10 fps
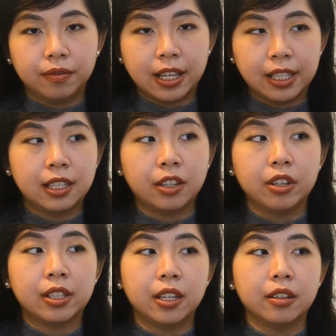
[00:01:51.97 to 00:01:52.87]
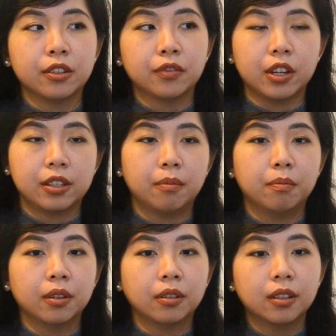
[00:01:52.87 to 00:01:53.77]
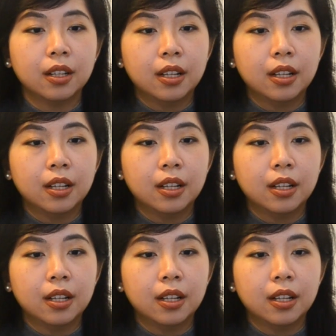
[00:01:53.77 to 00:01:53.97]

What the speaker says: necessary skills, for example,